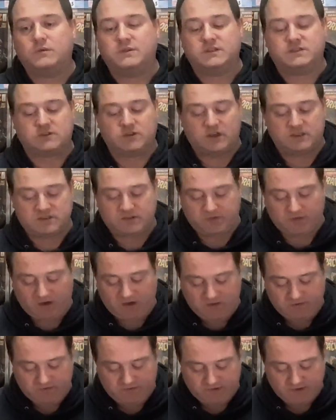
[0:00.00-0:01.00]
slice of
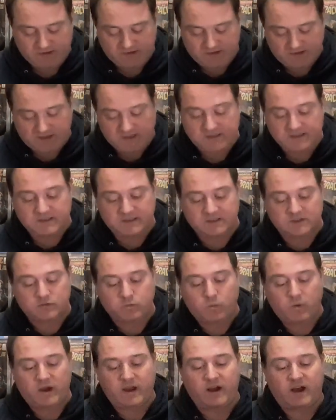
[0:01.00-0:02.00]
life, this is
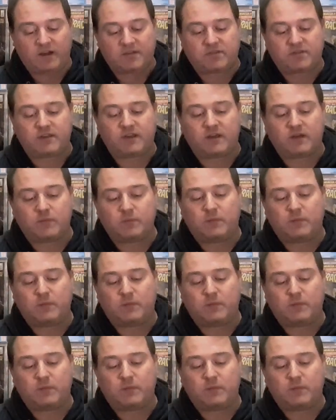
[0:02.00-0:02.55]
where I think